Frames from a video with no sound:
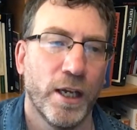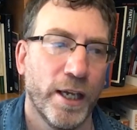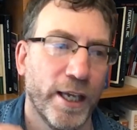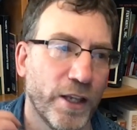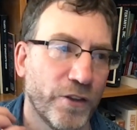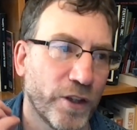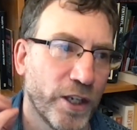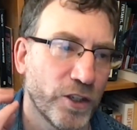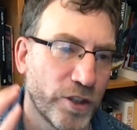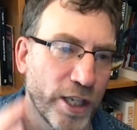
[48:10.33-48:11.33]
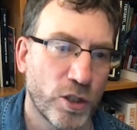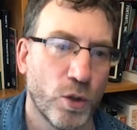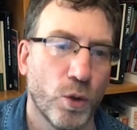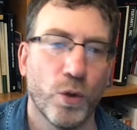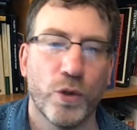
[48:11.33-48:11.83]
His
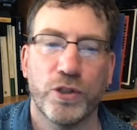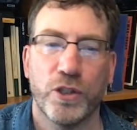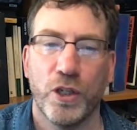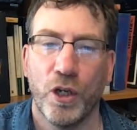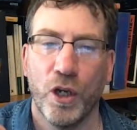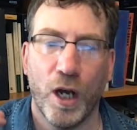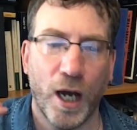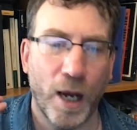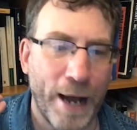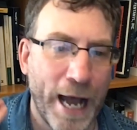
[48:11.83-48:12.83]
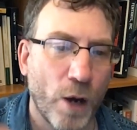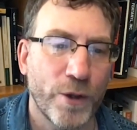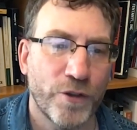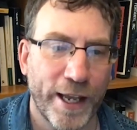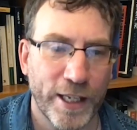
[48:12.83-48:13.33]
discourse, how
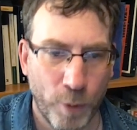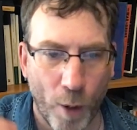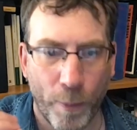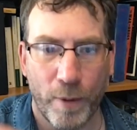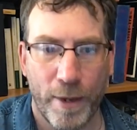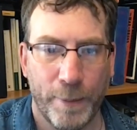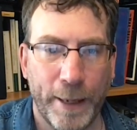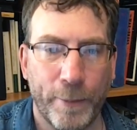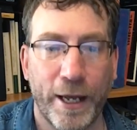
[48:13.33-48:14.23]
he's saying is popular with many people.